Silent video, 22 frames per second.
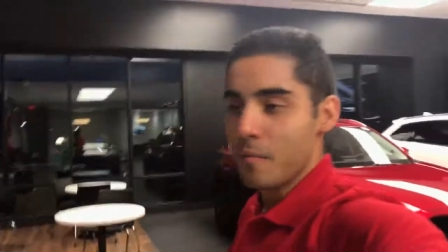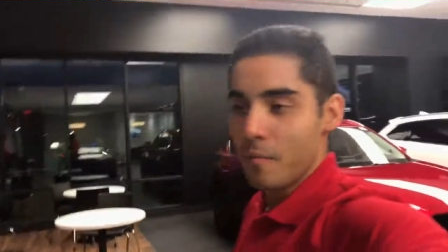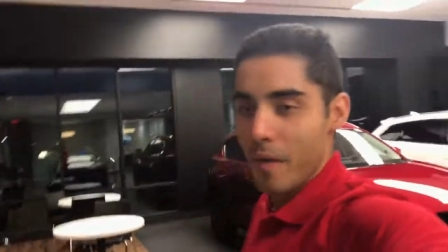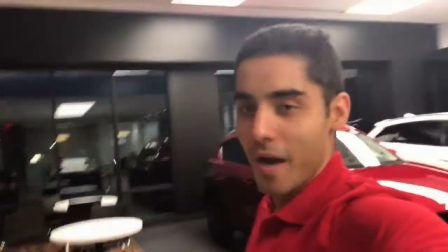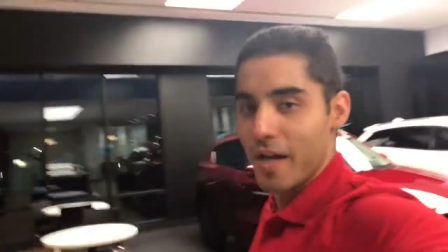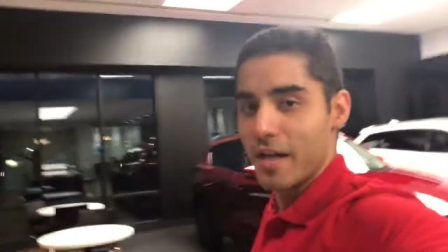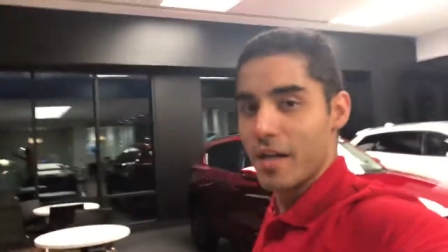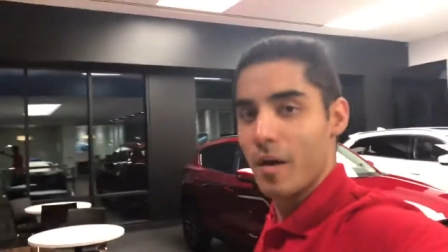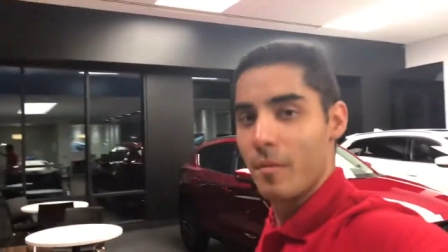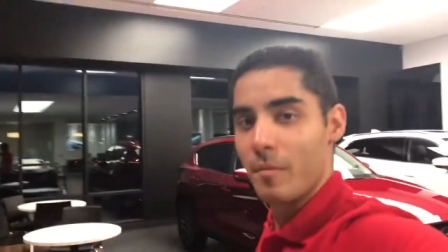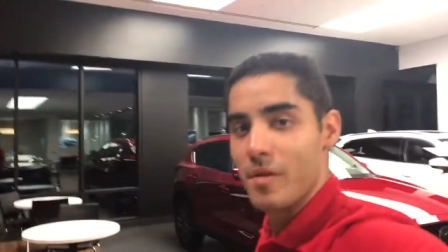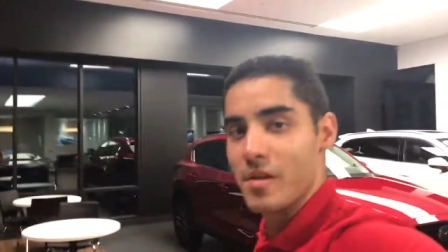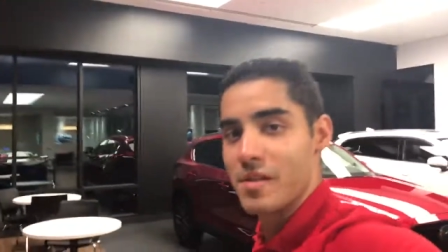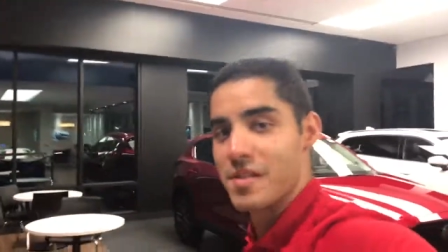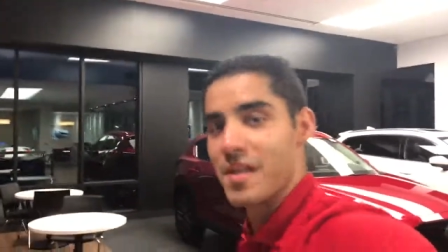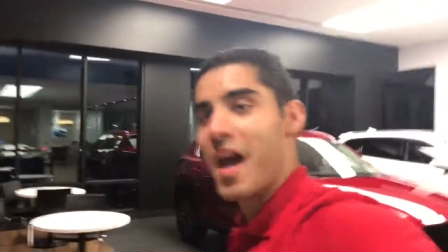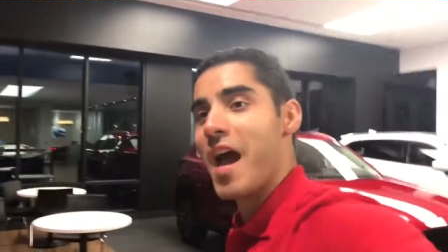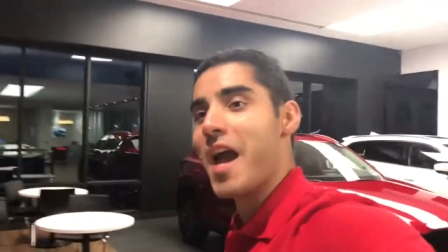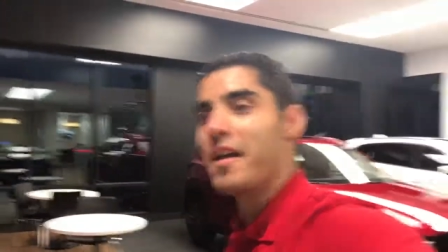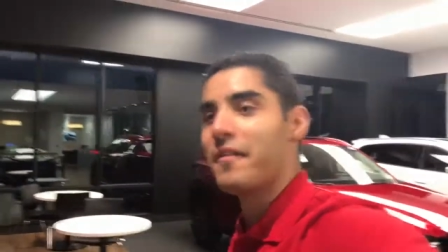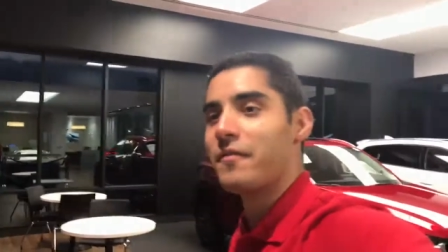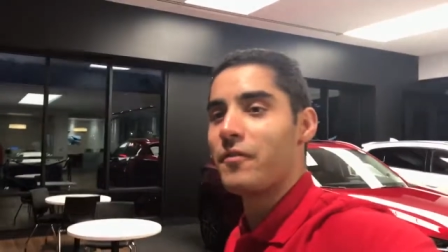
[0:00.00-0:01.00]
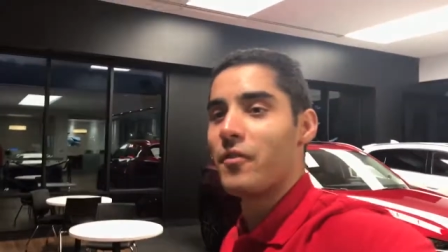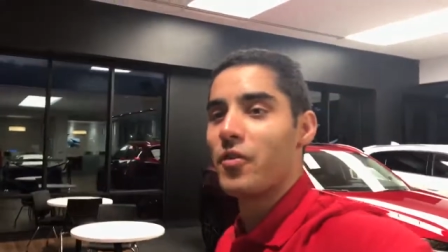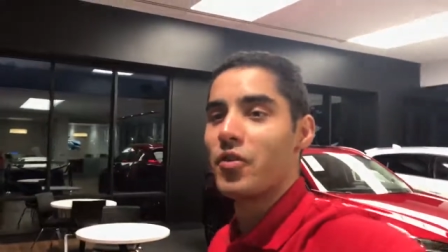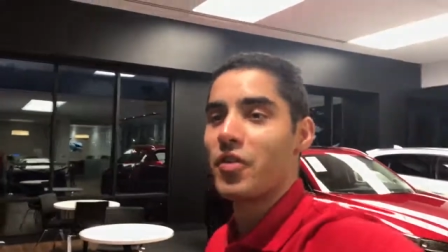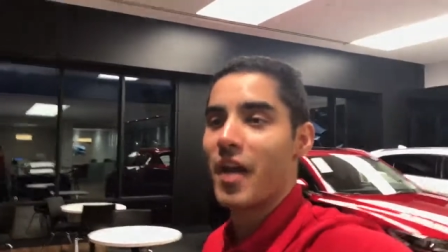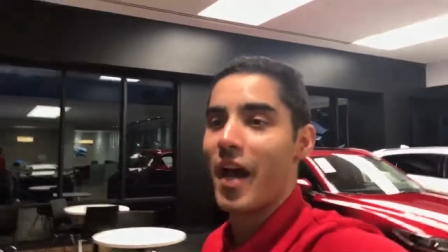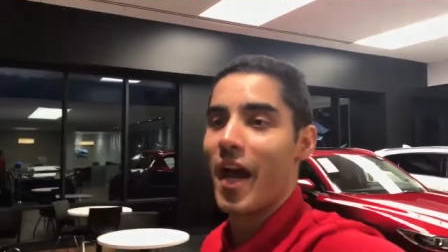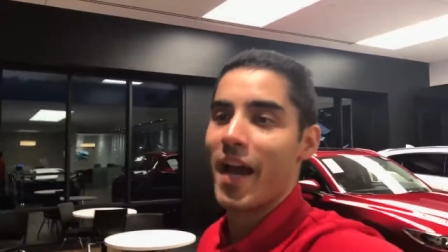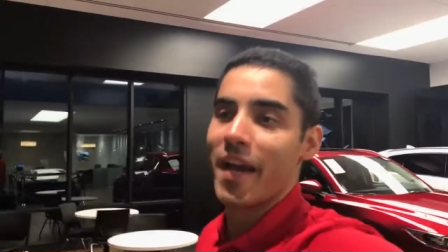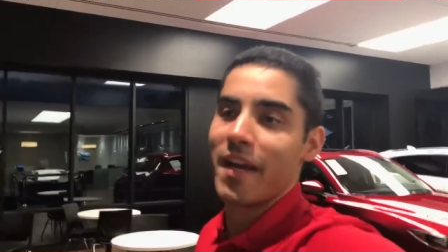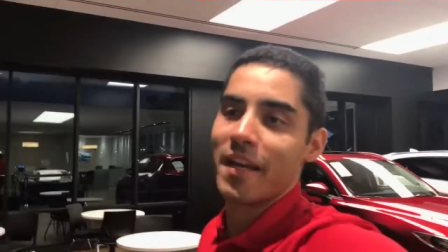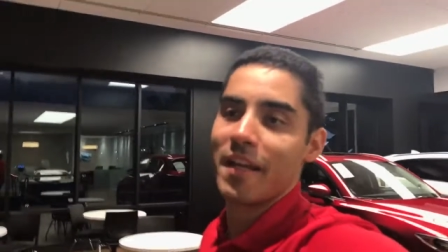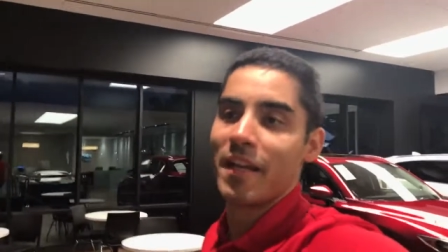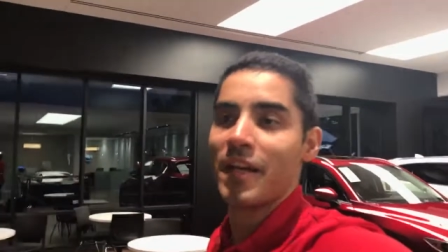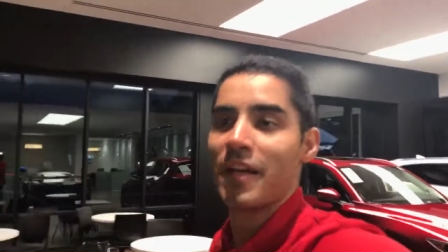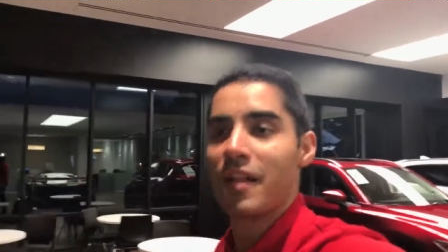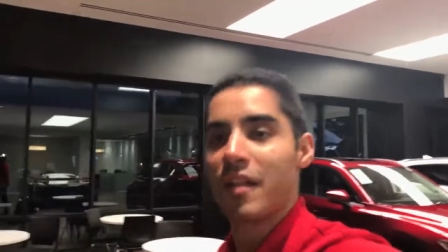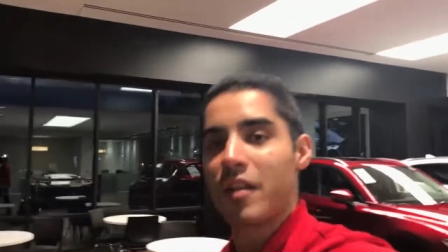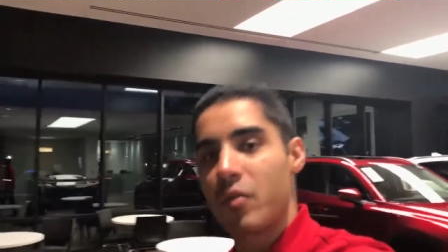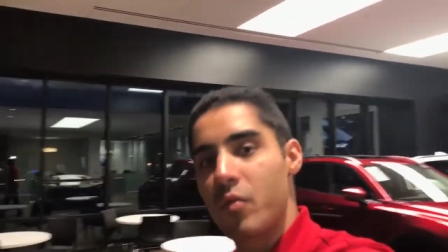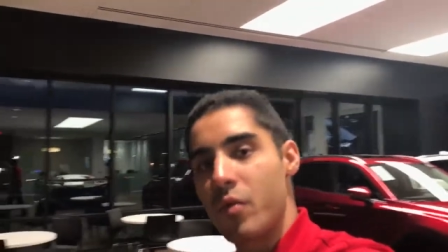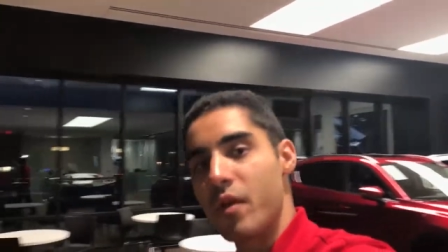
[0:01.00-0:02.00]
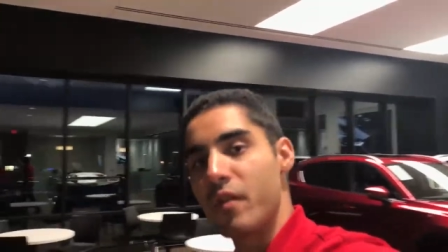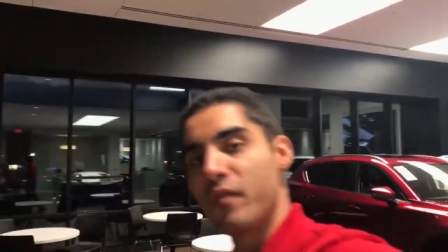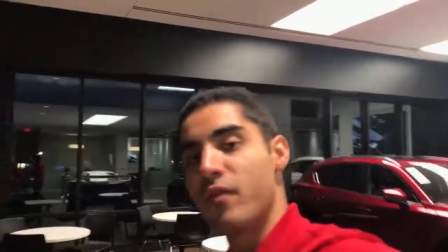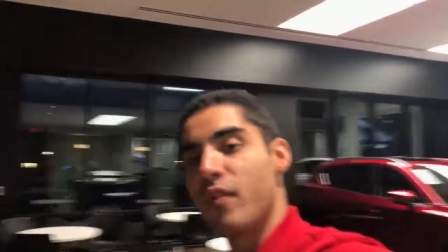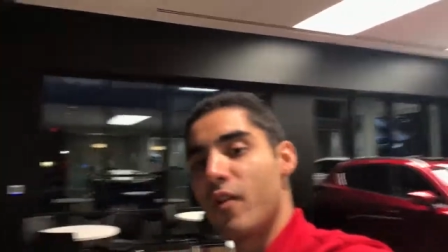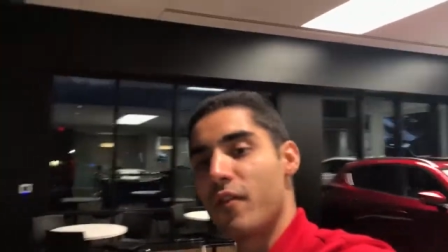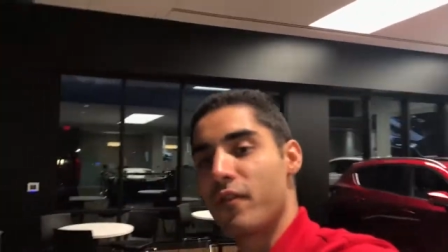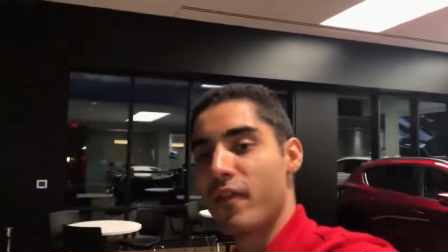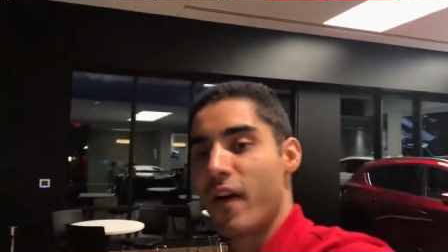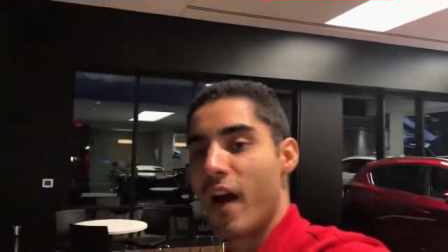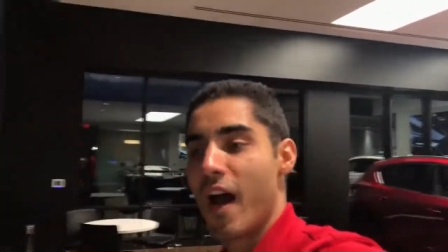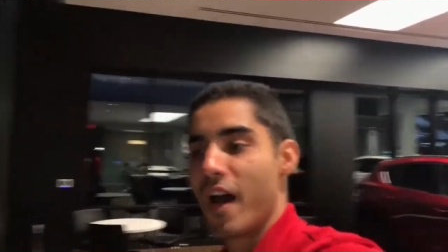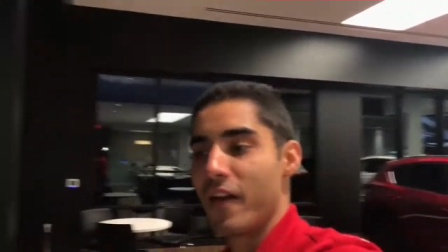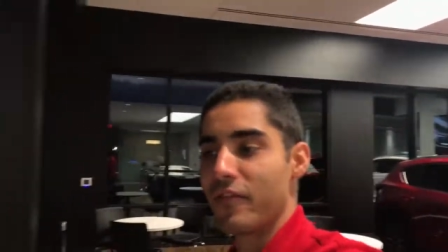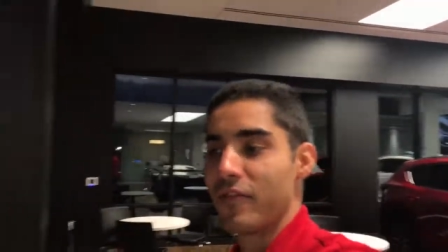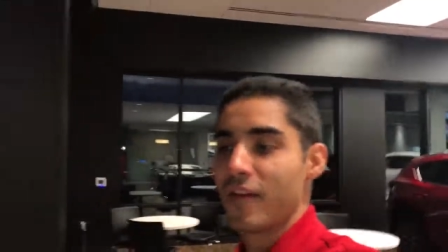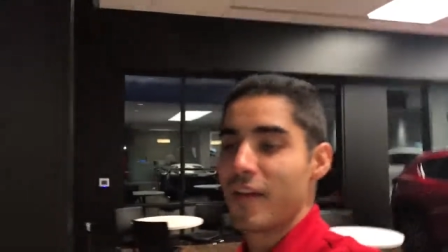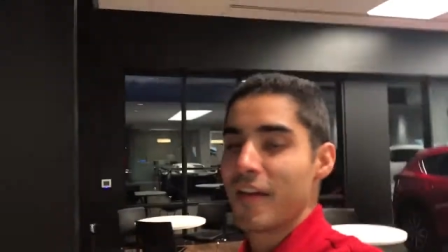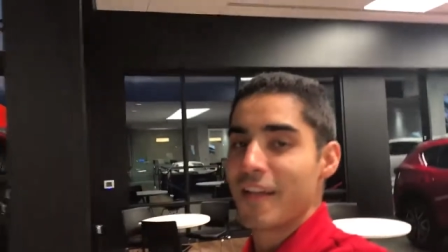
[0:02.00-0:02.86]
My number is 949-345-9839.